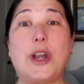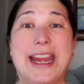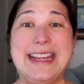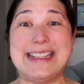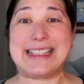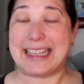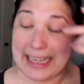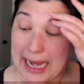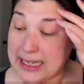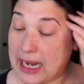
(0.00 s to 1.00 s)
crazy.
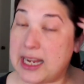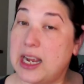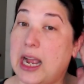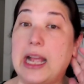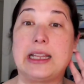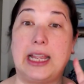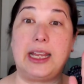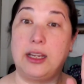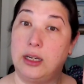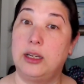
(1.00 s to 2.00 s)
I, I
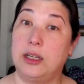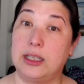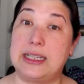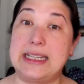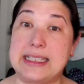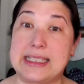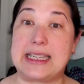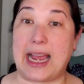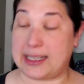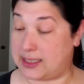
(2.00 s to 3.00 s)
like these
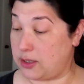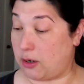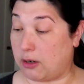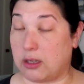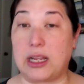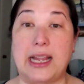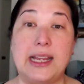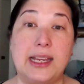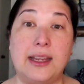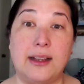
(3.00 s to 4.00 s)
stats, y'all.
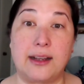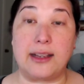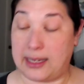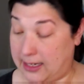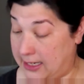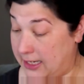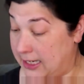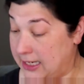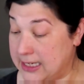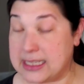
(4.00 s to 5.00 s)
I it, it
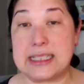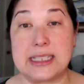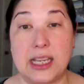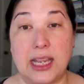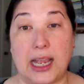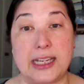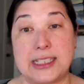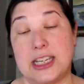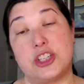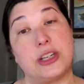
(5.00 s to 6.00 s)
is. I
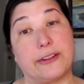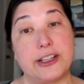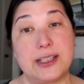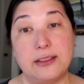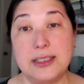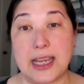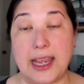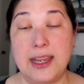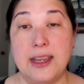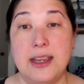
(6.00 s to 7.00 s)
stitched every single
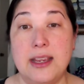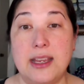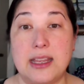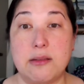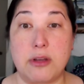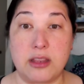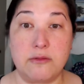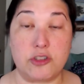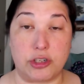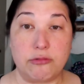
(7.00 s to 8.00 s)
day in the month of
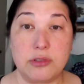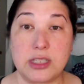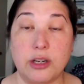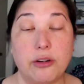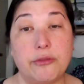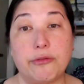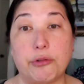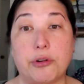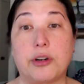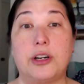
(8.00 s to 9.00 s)
June. So
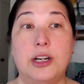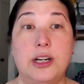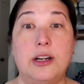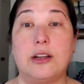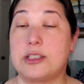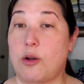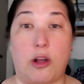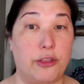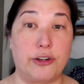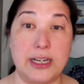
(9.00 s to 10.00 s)
for so
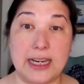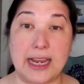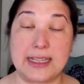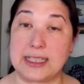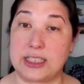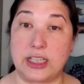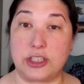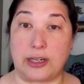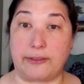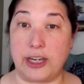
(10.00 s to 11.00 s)
all 30 days, I
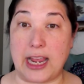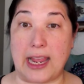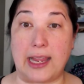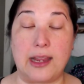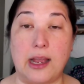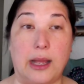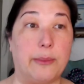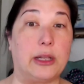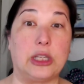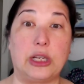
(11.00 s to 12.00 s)
stitched every day, um,
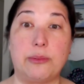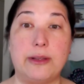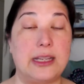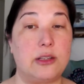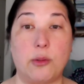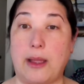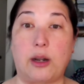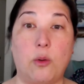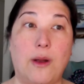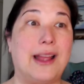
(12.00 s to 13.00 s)
a little bit, no
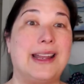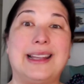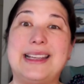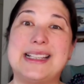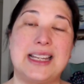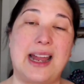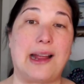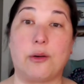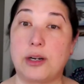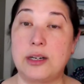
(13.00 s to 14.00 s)
matter what, at least an
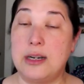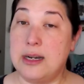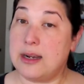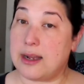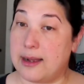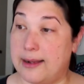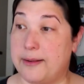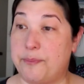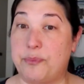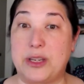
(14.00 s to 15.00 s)
hour.
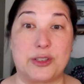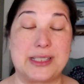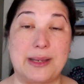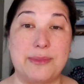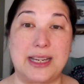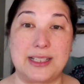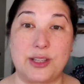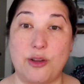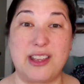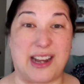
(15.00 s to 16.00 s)
Um, there were some days though that